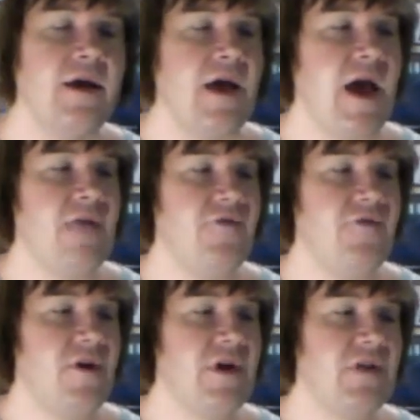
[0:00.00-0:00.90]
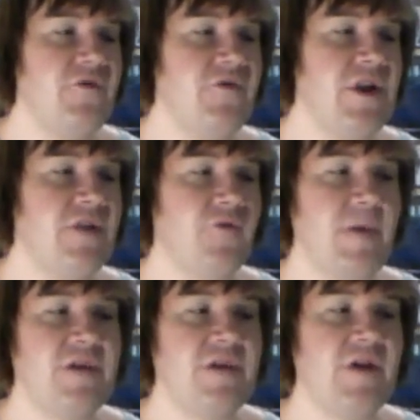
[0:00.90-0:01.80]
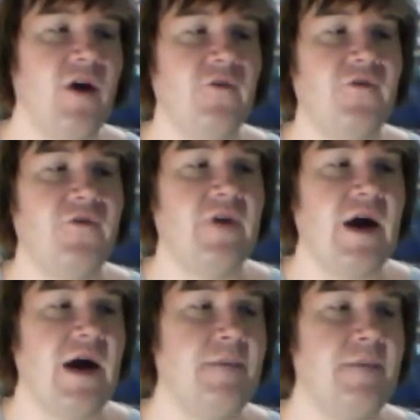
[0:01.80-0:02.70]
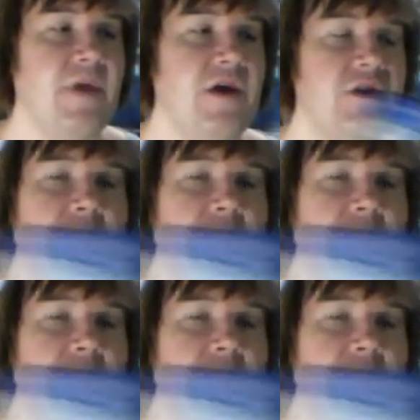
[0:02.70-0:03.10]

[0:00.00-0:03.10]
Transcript: and very convenient for myself to be